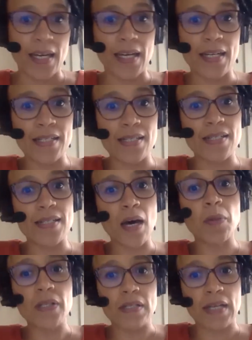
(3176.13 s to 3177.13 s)
It is a
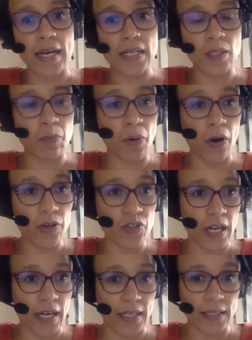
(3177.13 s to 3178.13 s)
double-sided
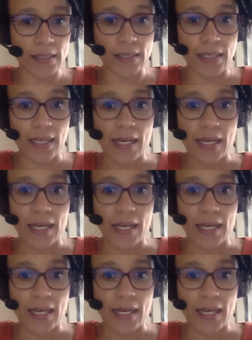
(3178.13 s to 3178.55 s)
project